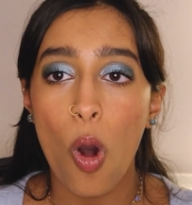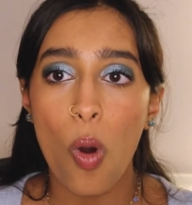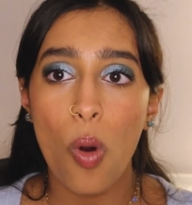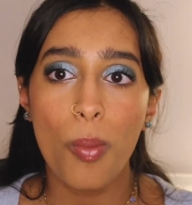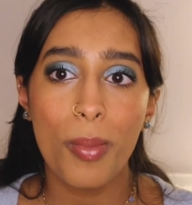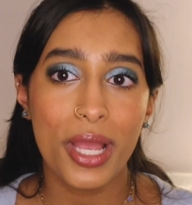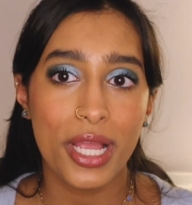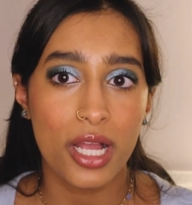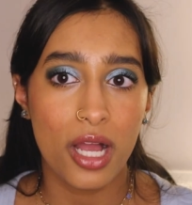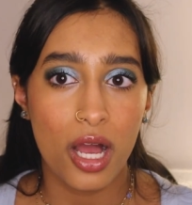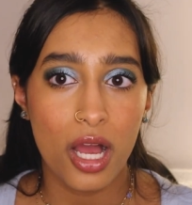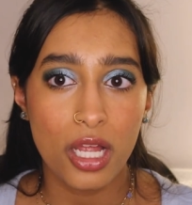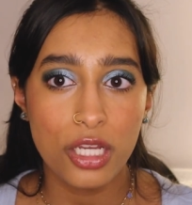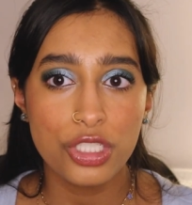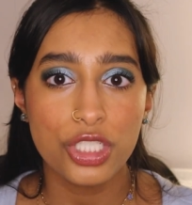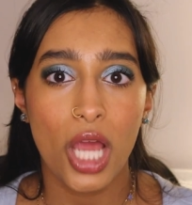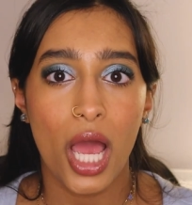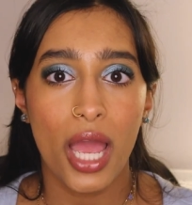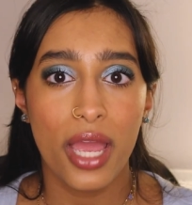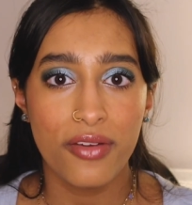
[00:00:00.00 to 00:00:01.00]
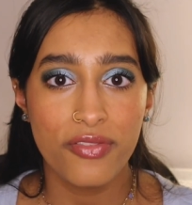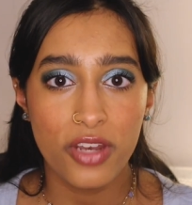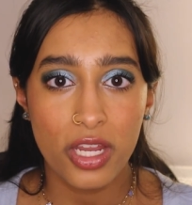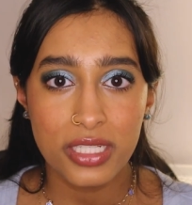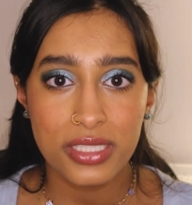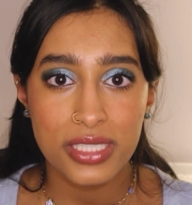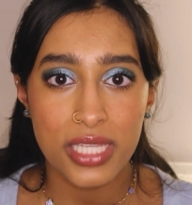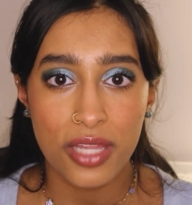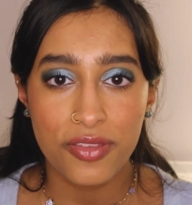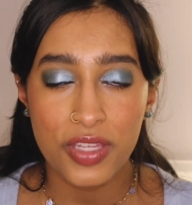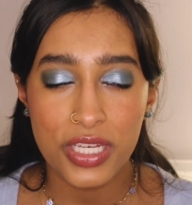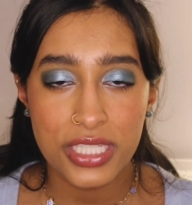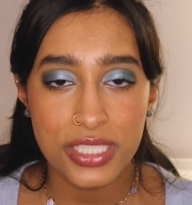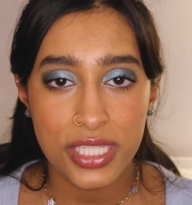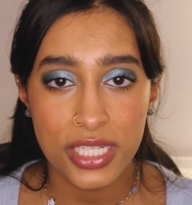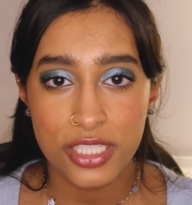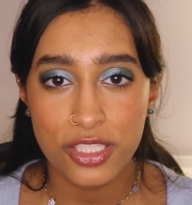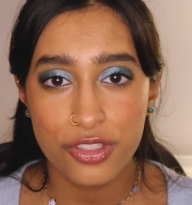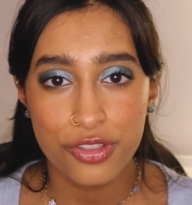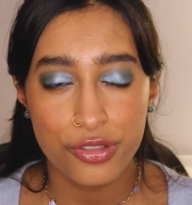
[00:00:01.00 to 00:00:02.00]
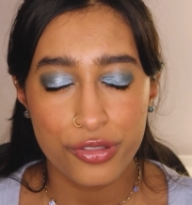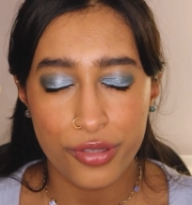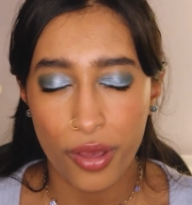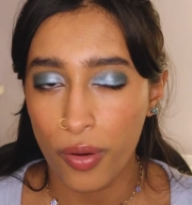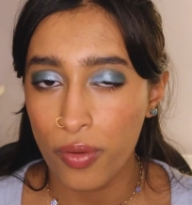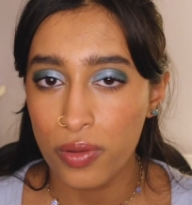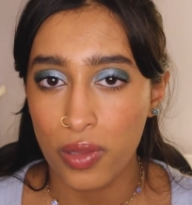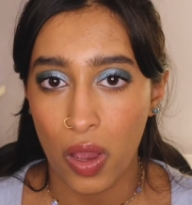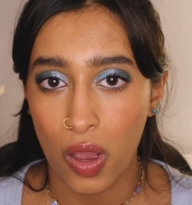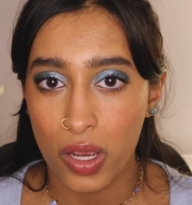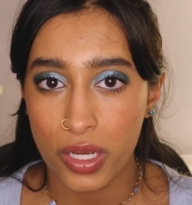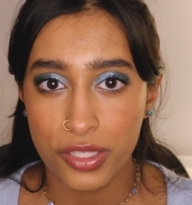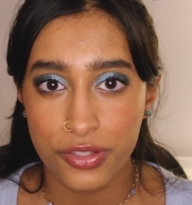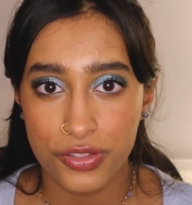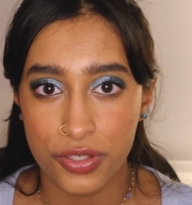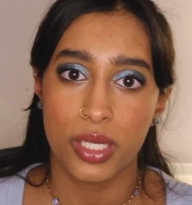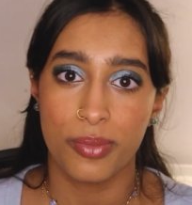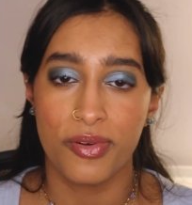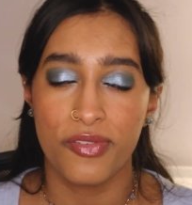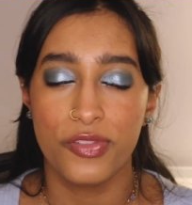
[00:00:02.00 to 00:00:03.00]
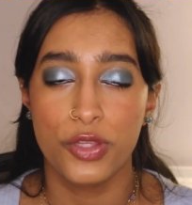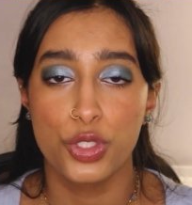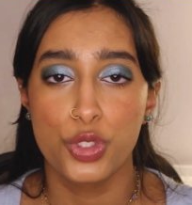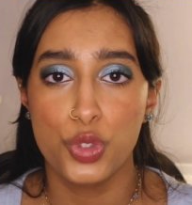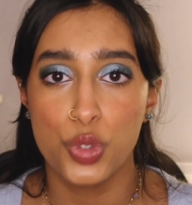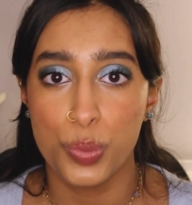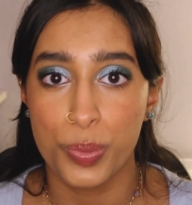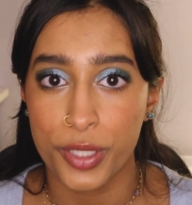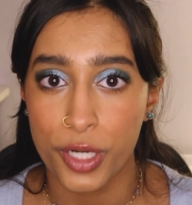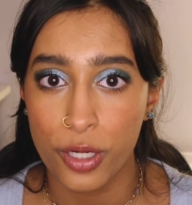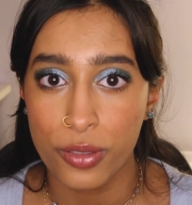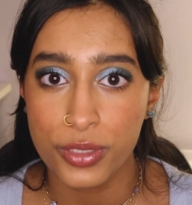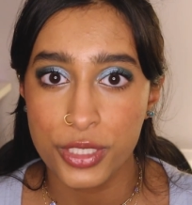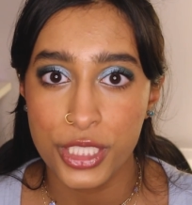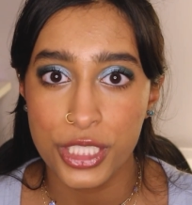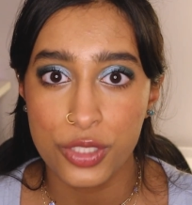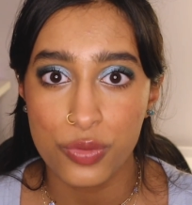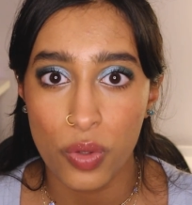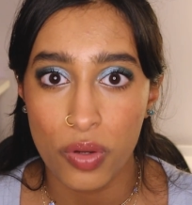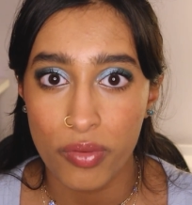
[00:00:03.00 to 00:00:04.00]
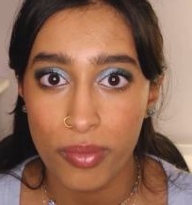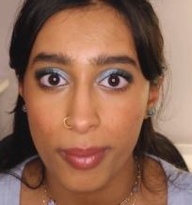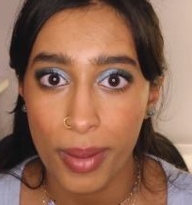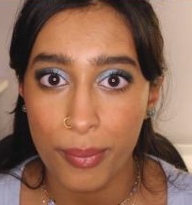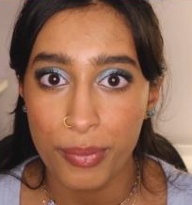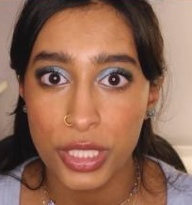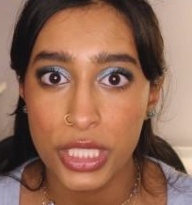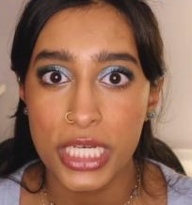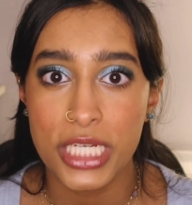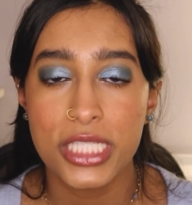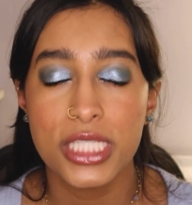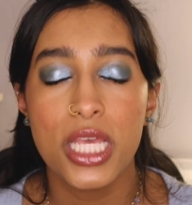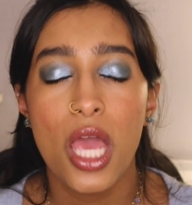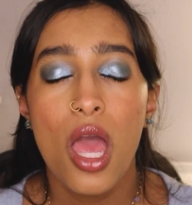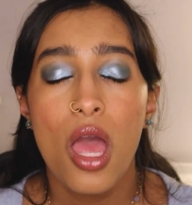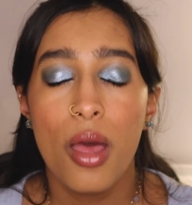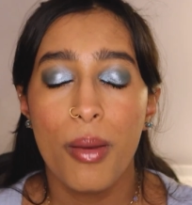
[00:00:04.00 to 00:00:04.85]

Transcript: Oh my gosh, I have not said this in so long, and some of the super OGs will remember this.